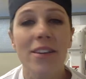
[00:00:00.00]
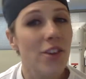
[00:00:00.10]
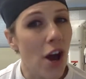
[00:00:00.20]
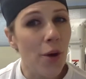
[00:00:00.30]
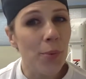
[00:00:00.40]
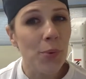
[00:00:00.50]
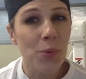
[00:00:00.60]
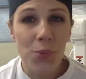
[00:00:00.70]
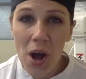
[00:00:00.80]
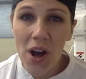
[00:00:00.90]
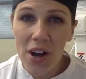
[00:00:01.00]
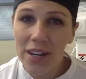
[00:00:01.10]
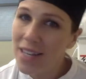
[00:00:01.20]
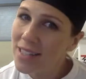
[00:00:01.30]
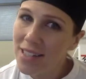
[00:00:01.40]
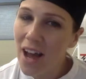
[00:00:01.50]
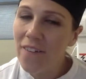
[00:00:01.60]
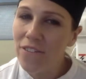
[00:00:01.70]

nope, wrong, it's not